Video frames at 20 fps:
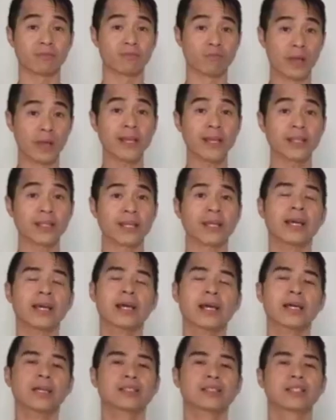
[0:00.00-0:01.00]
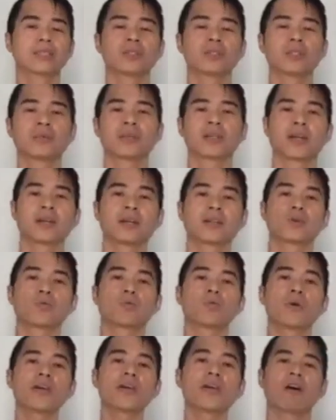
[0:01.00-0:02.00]
mainly simply because
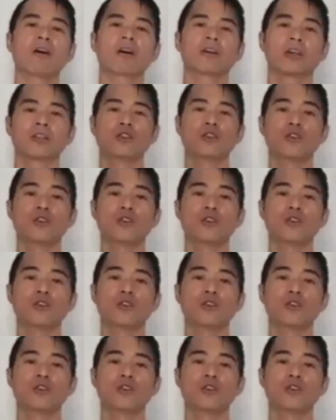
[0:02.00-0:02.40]
we are